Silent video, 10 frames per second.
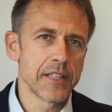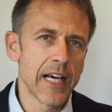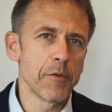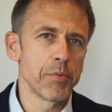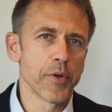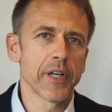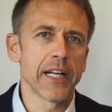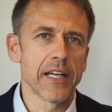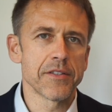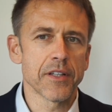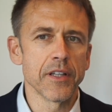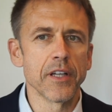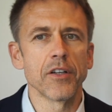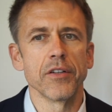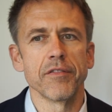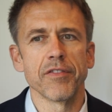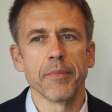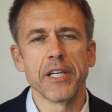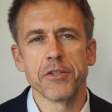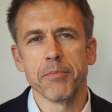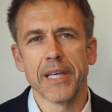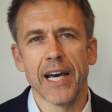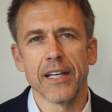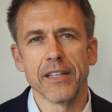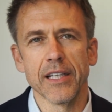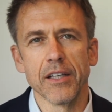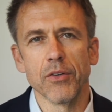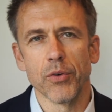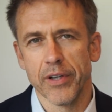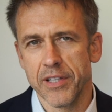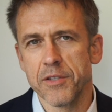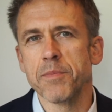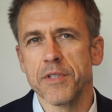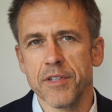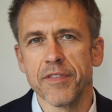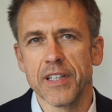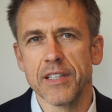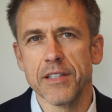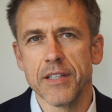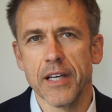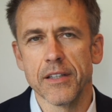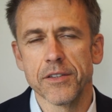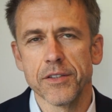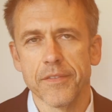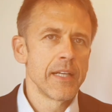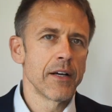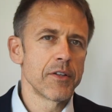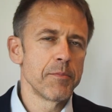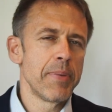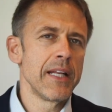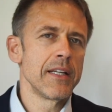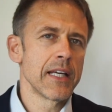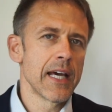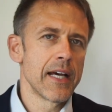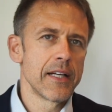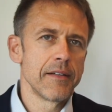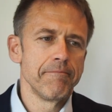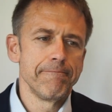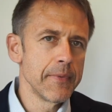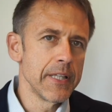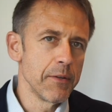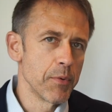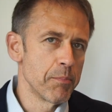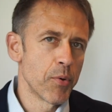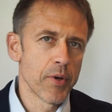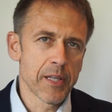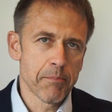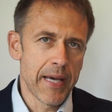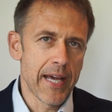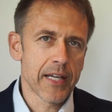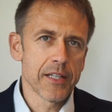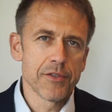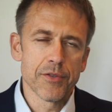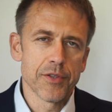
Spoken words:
to help organize clinical information beyond the organ-specific details. Now, depending on the reporting package you're